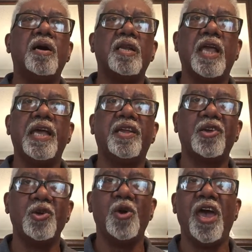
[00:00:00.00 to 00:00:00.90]
later
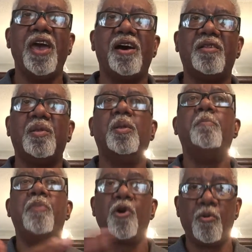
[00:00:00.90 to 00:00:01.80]
you have
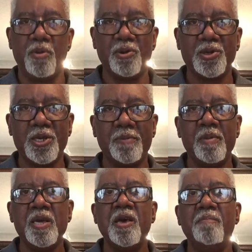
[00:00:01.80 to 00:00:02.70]
Berbers.
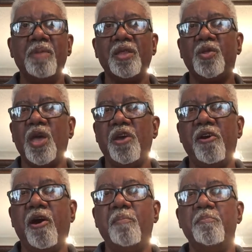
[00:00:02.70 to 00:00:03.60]
But there are